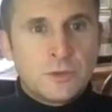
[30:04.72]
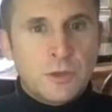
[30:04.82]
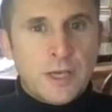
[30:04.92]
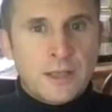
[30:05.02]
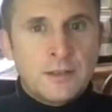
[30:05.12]
You
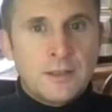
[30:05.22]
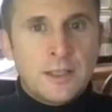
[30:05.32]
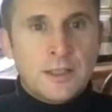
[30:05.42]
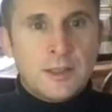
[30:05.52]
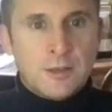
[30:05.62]
can
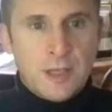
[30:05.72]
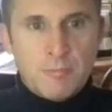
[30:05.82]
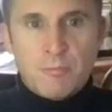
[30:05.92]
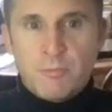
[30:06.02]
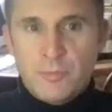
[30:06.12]

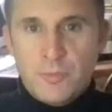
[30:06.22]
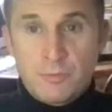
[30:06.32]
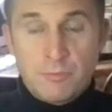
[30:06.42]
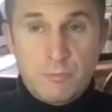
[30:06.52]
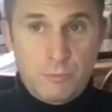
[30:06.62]
come
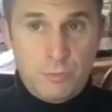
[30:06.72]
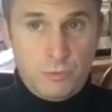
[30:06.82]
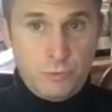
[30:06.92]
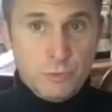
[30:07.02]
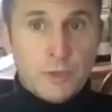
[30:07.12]

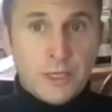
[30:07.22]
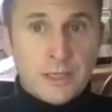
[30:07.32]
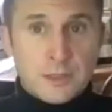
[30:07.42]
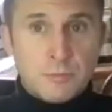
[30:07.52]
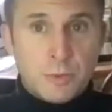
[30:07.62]
through
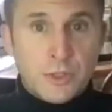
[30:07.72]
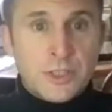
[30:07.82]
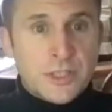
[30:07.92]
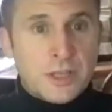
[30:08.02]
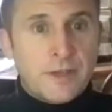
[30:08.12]
things and pull
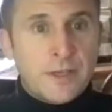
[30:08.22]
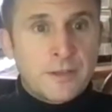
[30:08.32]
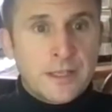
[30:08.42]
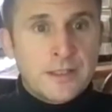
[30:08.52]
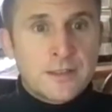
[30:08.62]
yourself out of
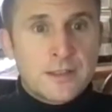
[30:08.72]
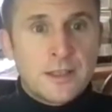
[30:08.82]
things